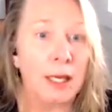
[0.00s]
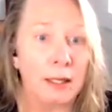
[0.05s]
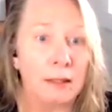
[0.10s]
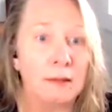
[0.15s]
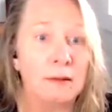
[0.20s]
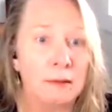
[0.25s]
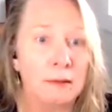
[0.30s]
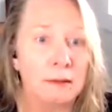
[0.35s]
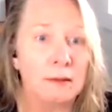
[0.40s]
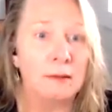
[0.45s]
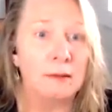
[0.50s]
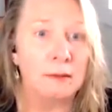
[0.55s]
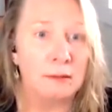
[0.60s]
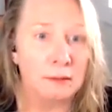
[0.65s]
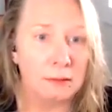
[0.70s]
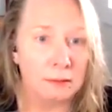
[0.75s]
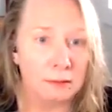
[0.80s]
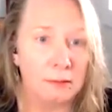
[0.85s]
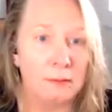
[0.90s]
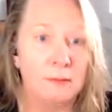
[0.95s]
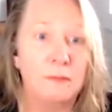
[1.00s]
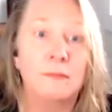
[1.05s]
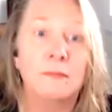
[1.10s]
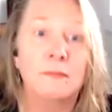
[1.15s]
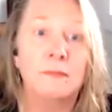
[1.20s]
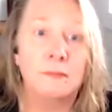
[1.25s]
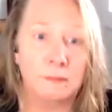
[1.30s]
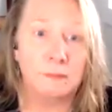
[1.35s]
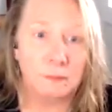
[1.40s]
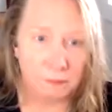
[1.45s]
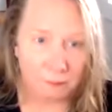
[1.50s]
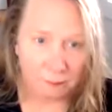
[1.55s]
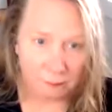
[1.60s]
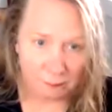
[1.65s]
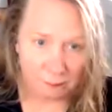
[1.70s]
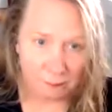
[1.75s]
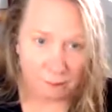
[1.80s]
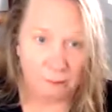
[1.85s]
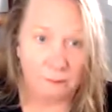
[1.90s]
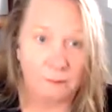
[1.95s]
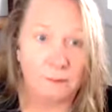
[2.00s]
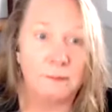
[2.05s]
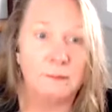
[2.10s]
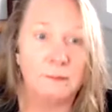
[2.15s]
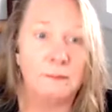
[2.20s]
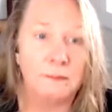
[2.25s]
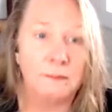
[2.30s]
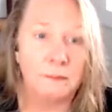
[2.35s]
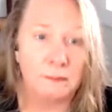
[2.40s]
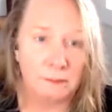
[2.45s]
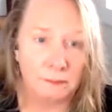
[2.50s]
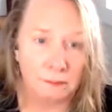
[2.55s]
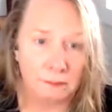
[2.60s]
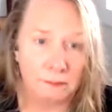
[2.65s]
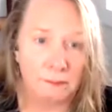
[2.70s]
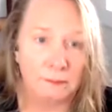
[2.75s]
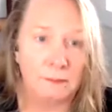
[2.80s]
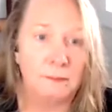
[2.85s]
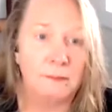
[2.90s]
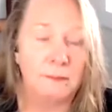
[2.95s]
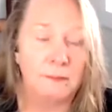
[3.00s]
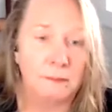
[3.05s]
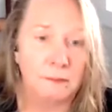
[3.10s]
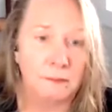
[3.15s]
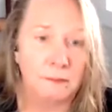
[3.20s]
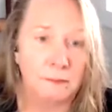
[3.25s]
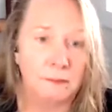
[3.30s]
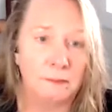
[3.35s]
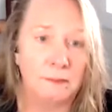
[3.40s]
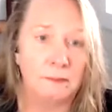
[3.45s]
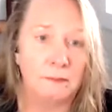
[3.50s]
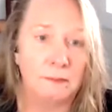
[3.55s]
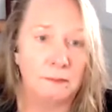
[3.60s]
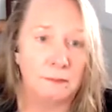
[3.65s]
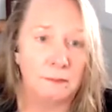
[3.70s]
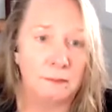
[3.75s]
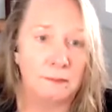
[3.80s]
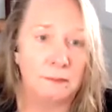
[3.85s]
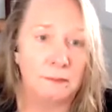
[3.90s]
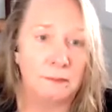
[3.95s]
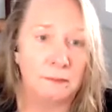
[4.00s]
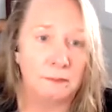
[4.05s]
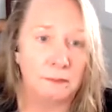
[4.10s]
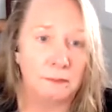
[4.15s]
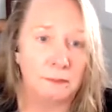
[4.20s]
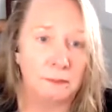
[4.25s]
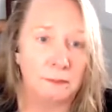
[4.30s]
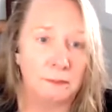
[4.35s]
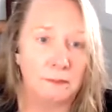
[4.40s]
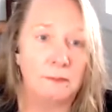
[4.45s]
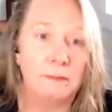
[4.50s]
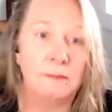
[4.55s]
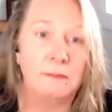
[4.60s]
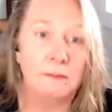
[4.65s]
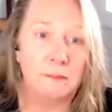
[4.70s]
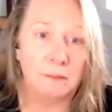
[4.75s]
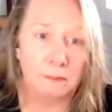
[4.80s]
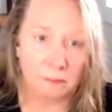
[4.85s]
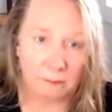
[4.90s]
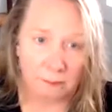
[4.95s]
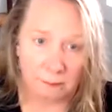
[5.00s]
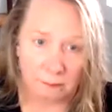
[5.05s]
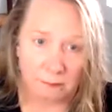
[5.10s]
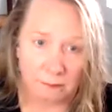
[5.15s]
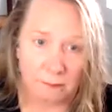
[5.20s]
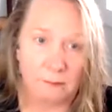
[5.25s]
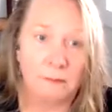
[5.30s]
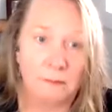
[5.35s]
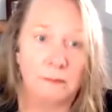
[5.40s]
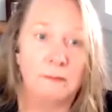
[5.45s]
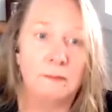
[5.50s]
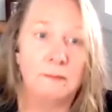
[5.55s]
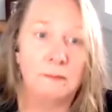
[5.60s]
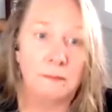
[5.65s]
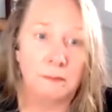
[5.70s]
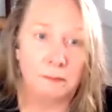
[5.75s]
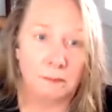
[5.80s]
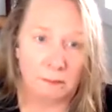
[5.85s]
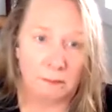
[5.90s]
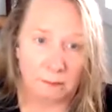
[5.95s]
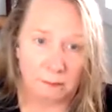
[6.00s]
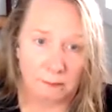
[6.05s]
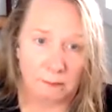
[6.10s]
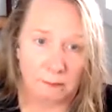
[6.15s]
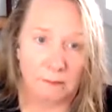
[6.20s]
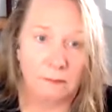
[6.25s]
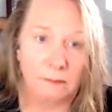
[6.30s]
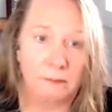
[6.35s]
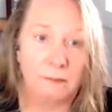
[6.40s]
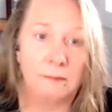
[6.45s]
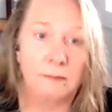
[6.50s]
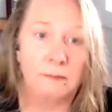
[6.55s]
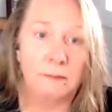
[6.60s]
[no speech]